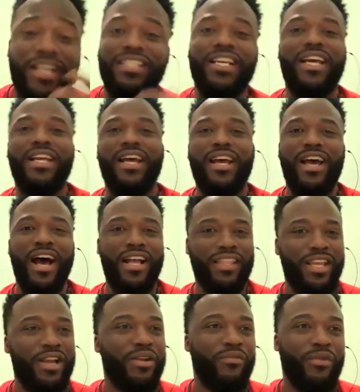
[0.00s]
can't say that. I
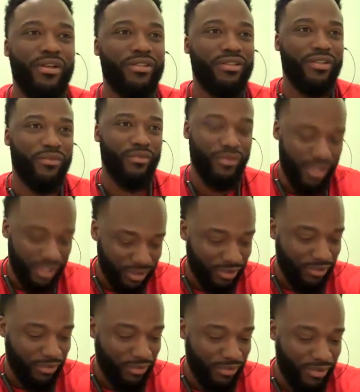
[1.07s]
think
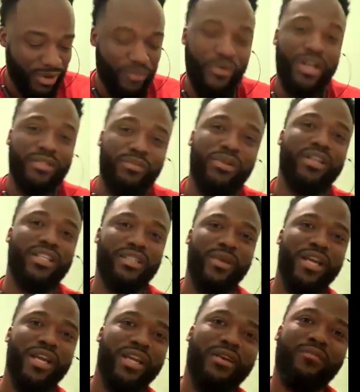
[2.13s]
Russell Westbrook is
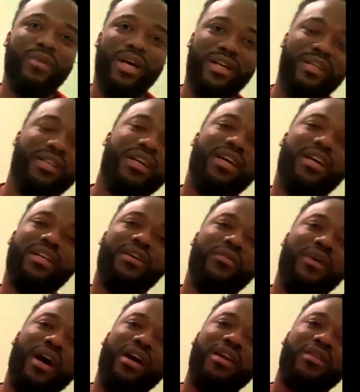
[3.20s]
making him better than
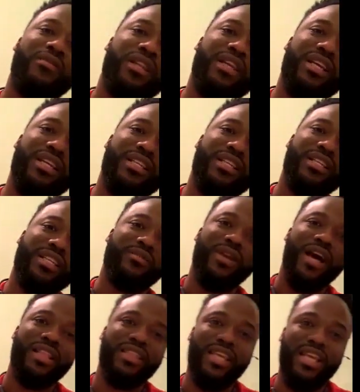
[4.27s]
how he really is.
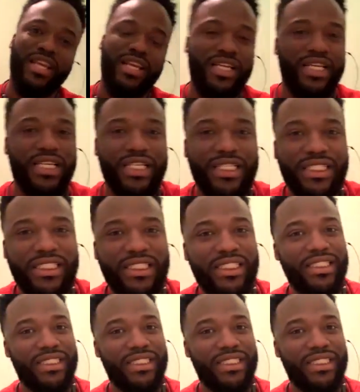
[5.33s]
That's what I think,